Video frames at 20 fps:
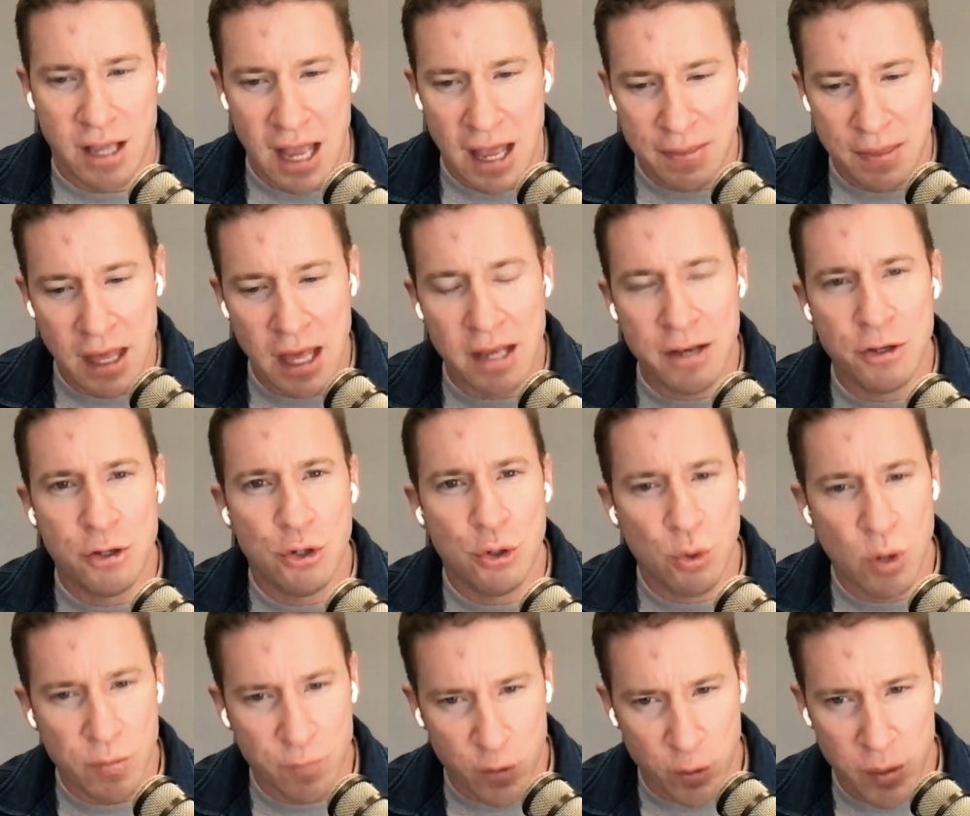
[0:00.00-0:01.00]
and then
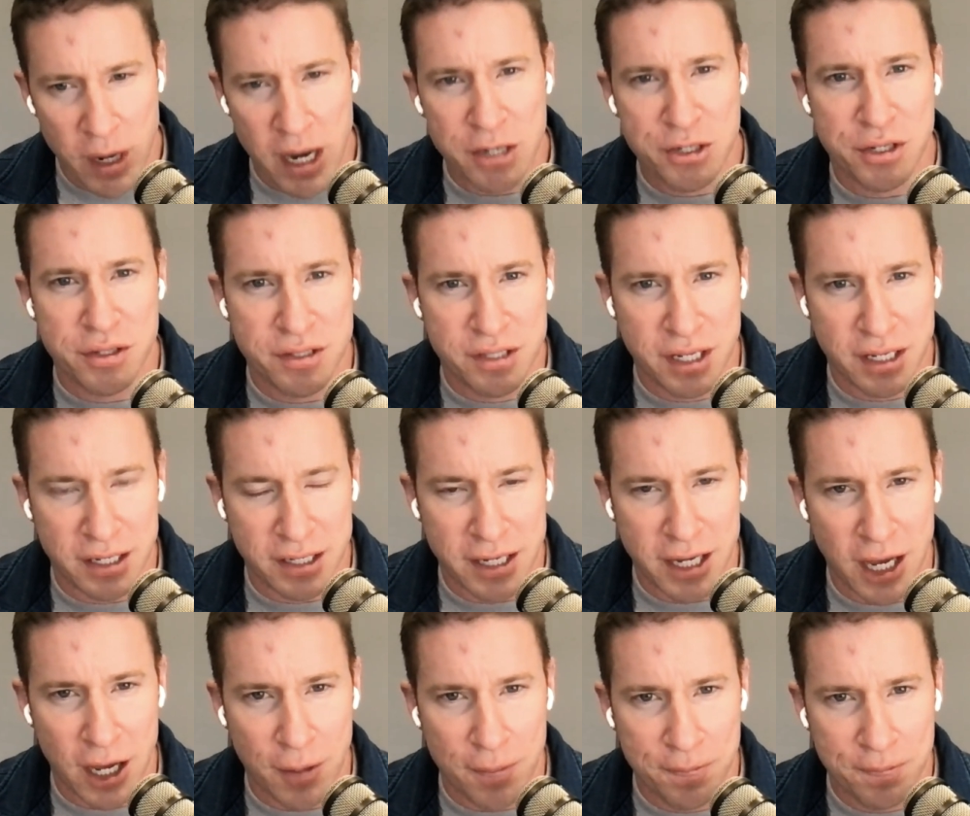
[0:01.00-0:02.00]
new information is going to
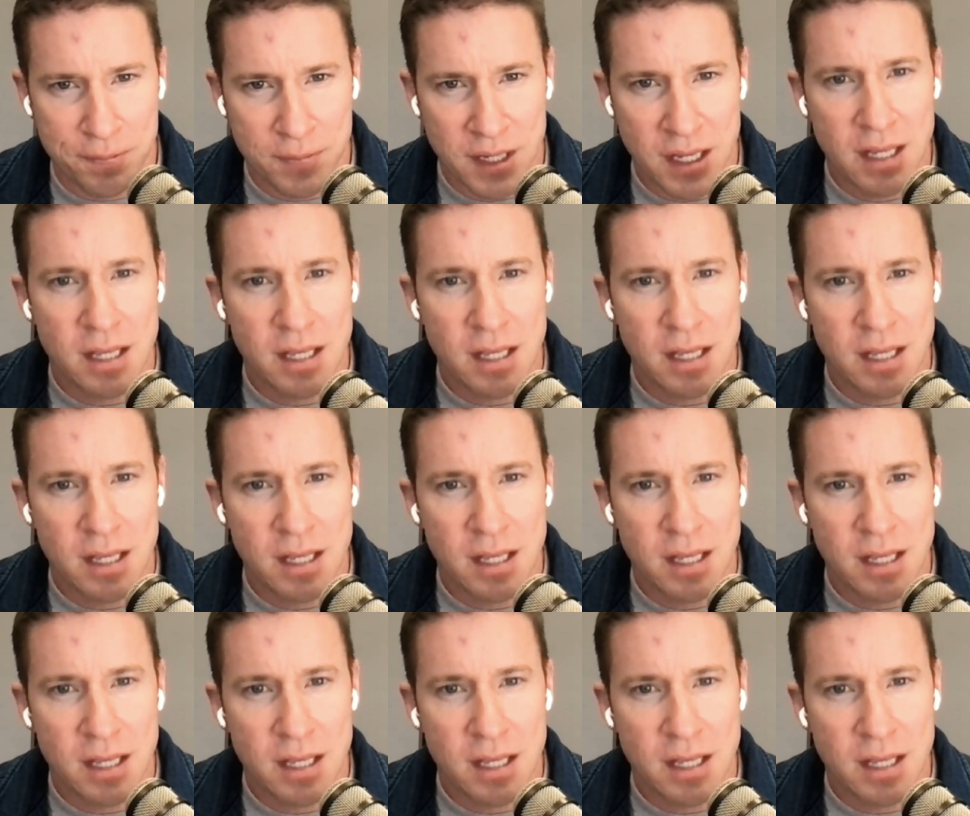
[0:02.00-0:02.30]
come.